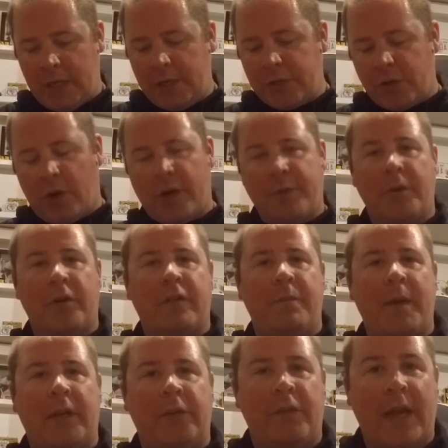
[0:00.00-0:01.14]
each automotive
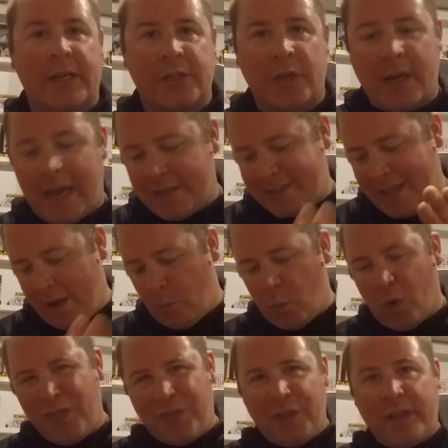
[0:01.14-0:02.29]
manufacturer has that
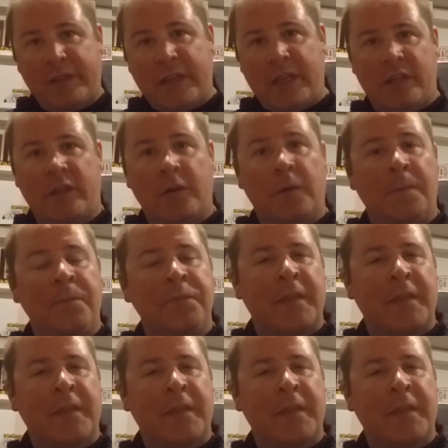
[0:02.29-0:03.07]
one thing they do.